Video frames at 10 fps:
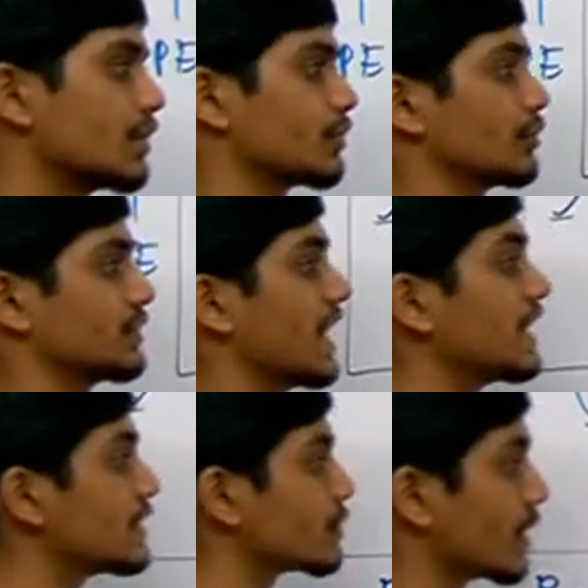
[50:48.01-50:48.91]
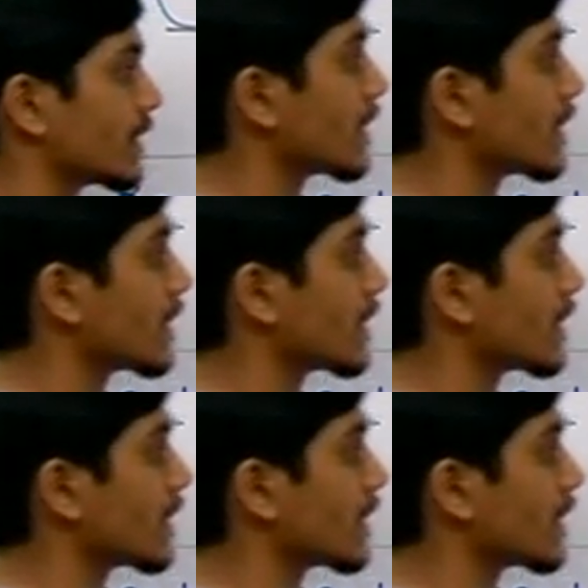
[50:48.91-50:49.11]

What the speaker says: So that is why